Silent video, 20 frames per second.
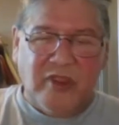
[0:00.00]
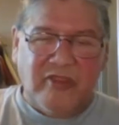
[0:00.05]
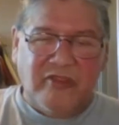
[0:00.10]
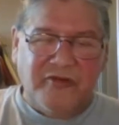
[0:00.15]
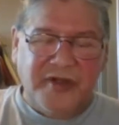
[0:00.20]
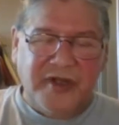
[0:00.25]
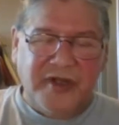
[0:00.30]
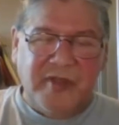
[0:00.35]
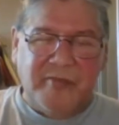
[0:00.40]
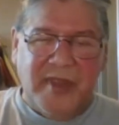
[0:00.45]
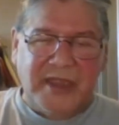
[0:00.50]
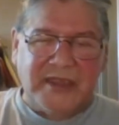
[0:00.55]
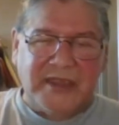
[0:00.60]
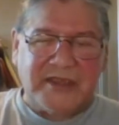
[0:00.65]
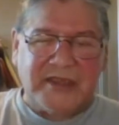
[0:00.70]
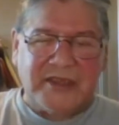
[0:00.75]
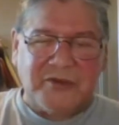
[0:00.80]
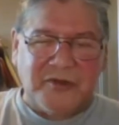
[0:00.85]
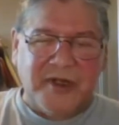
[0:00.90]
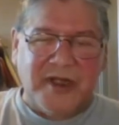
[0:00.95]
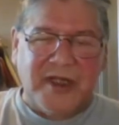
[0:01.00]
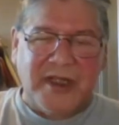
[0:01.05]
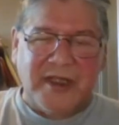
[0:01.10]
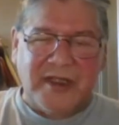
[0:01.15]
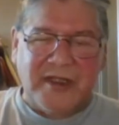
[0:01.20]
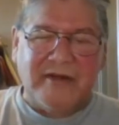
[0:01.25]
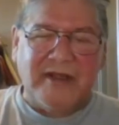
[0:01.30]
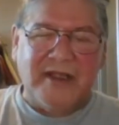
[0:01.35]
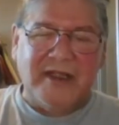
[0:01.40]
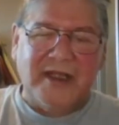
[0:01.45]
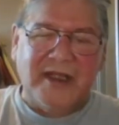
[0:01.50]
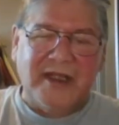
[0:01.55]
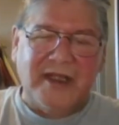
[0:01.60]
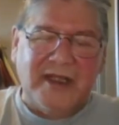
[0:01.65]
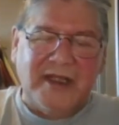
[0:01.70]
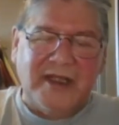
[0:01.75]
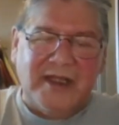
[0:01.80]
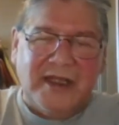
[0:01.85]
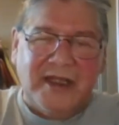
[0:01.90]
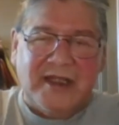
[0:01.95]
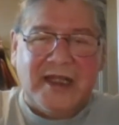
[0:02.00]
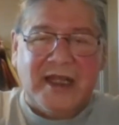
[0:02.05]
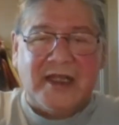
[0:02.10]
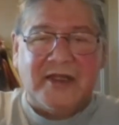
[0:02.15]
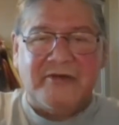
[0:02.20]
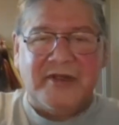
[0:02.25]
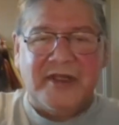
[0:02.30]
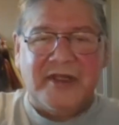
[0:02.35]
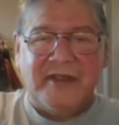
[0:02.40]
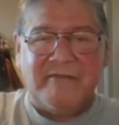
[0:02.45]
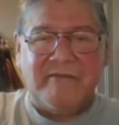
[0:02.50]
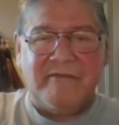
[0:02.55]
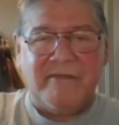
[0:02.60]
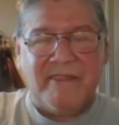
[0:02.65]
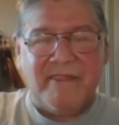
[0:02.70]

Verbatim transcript: 30 page story in, in, in, that dream